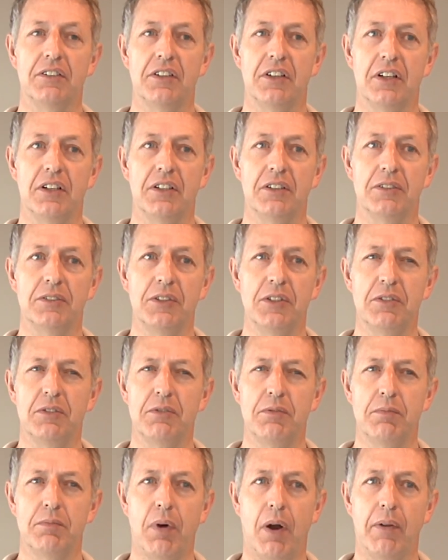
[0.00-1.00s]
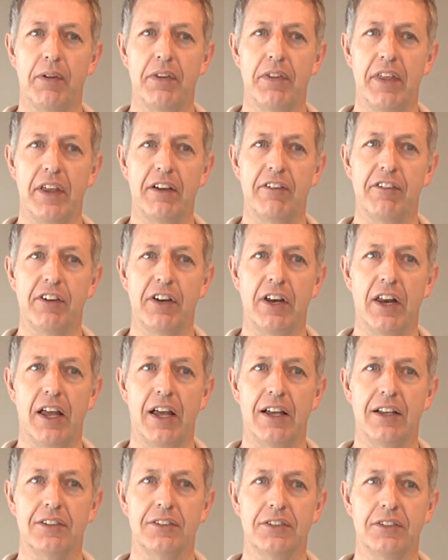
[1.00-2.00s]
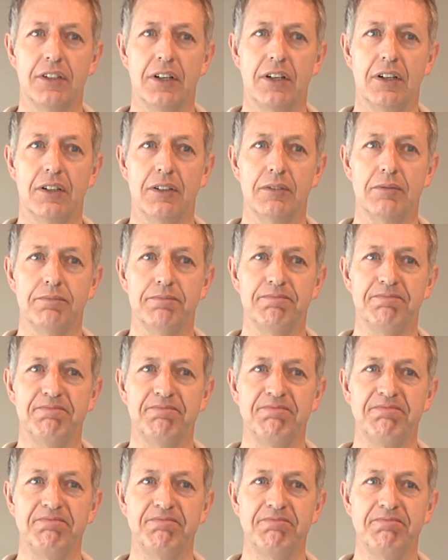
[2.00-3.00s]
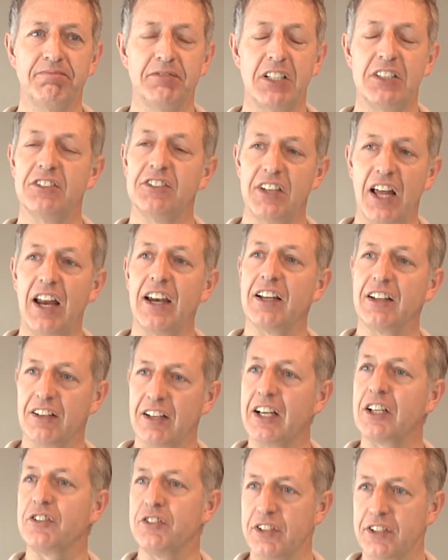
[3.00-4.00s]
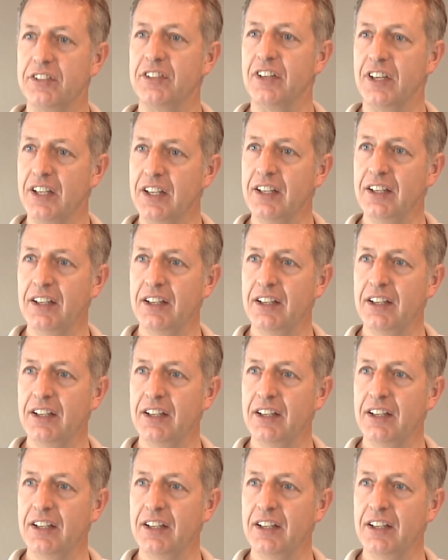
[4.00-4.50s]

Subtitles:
You'd probably think of it as static electricity.